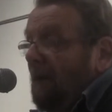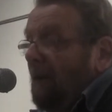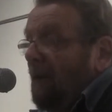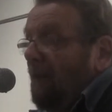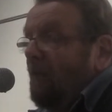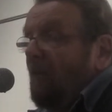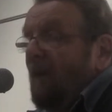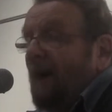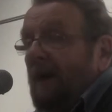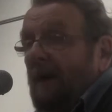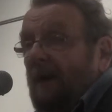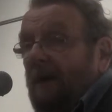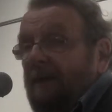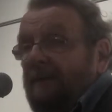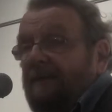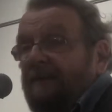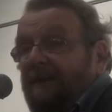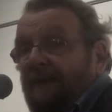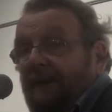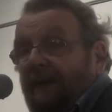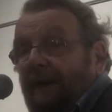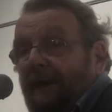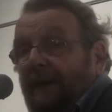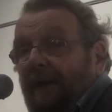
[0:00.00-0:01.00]
O'Reilly
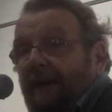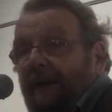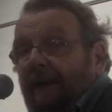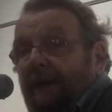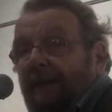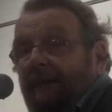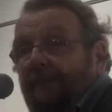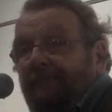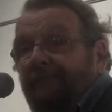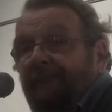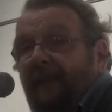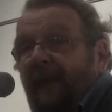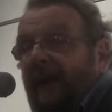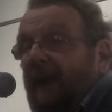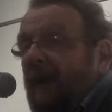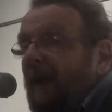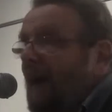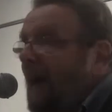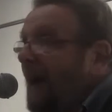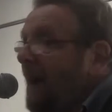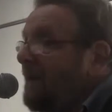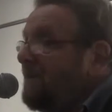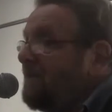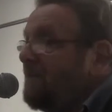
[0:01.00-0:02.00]
sighed. "He
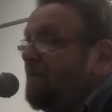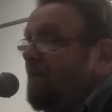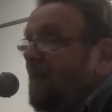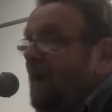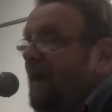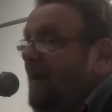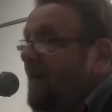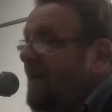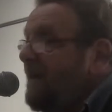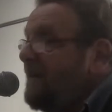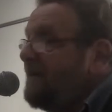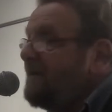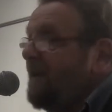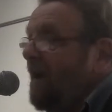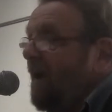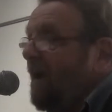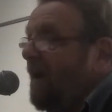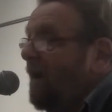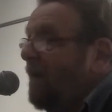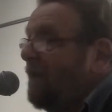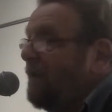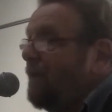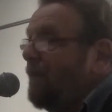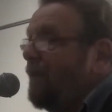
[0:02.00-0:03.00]
has Mary's
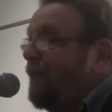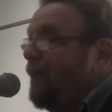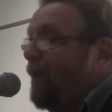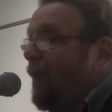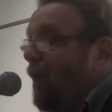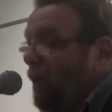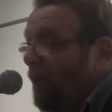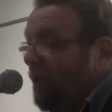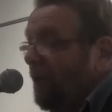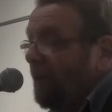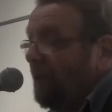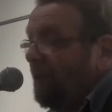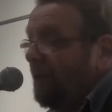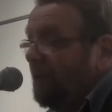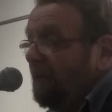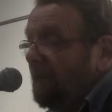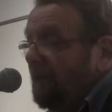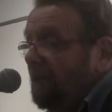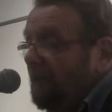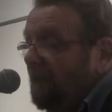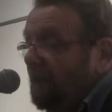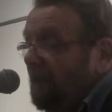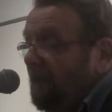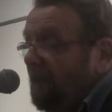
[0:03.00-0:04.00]
heart broken."
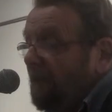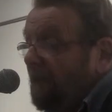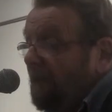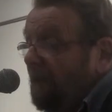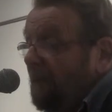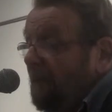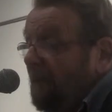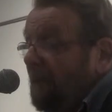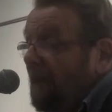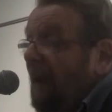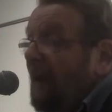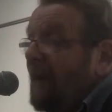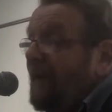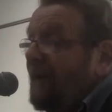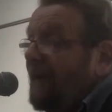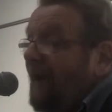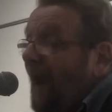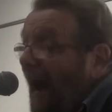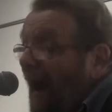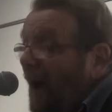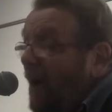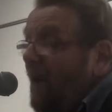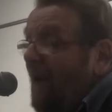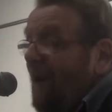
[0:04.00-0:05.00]

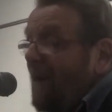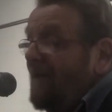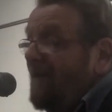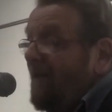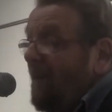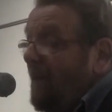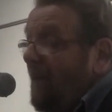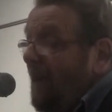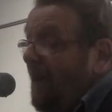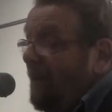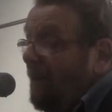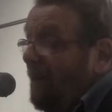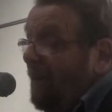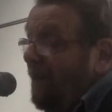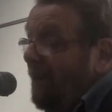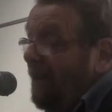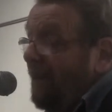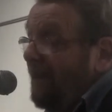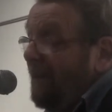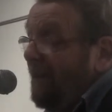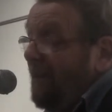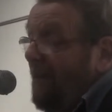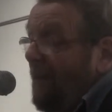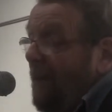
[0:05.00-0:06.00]
Now I remembered.
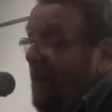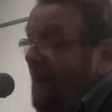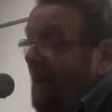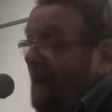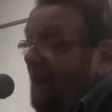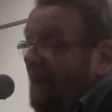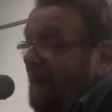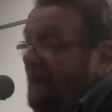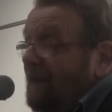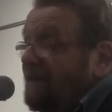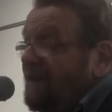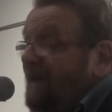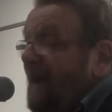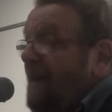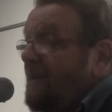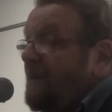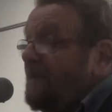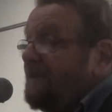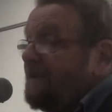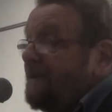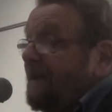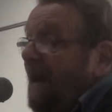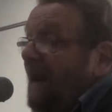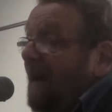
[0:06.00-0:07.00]

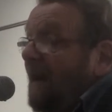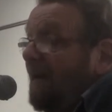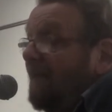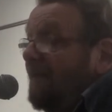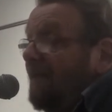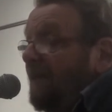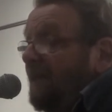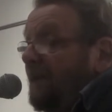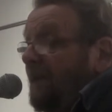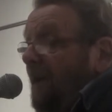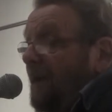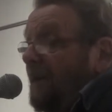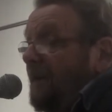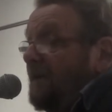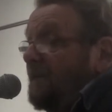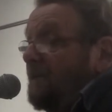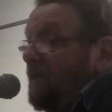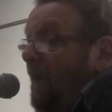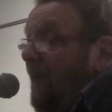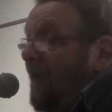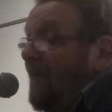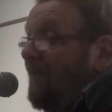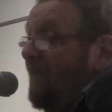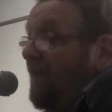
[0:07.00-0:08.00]
Seamus Galvin and his
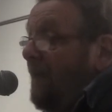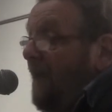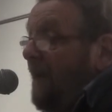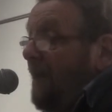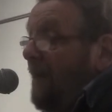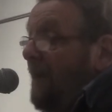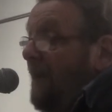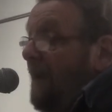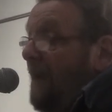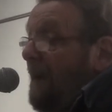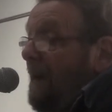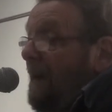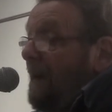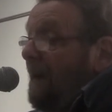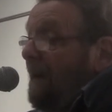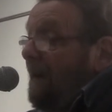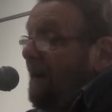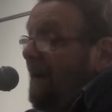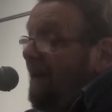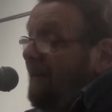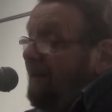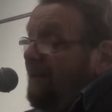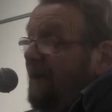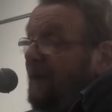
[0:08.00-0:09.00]
wife Mary
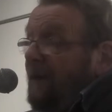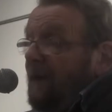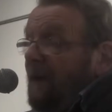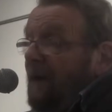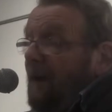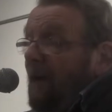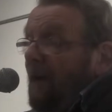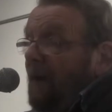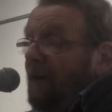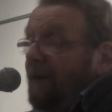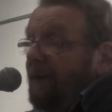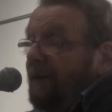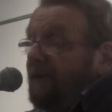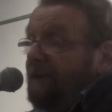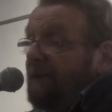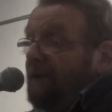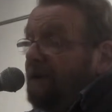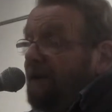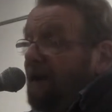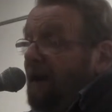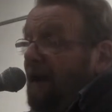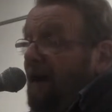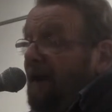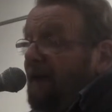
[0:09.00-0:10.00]
lived in a cottage
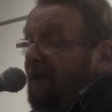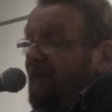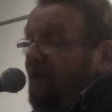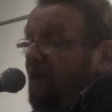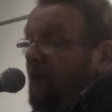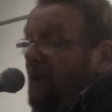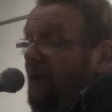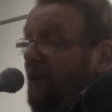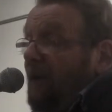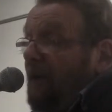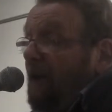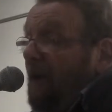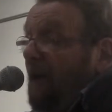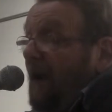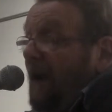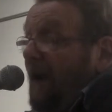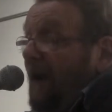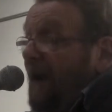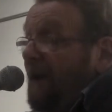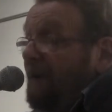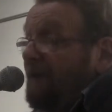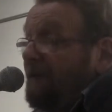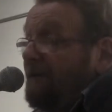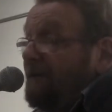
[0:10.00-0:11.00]
at the end of one of the
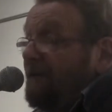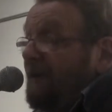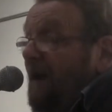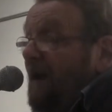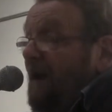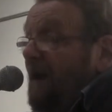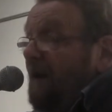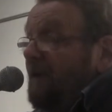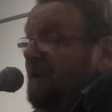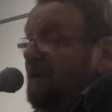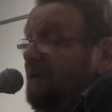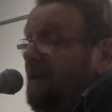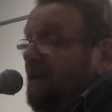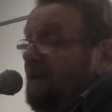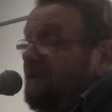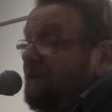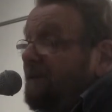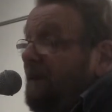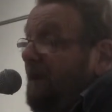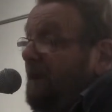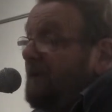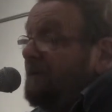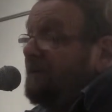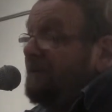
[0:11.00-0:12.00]
lanes
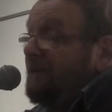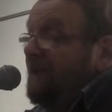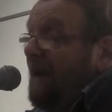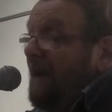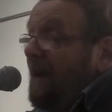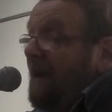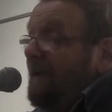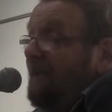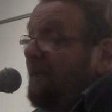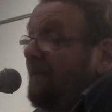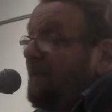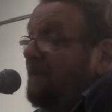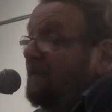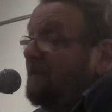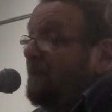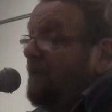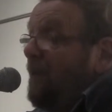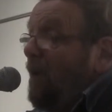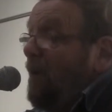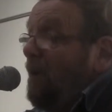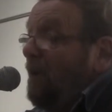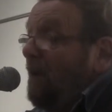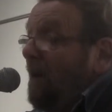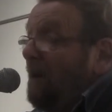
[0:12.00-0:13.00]
just outside of the
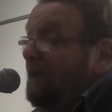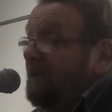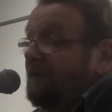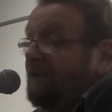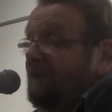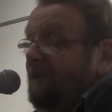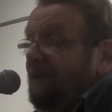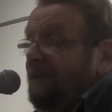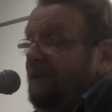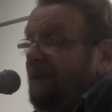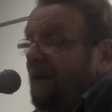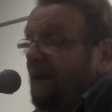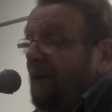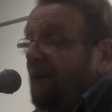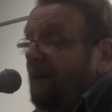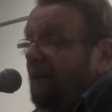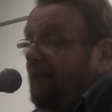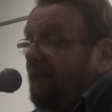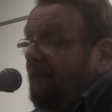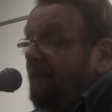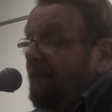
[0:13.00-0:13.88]
small Ulster town.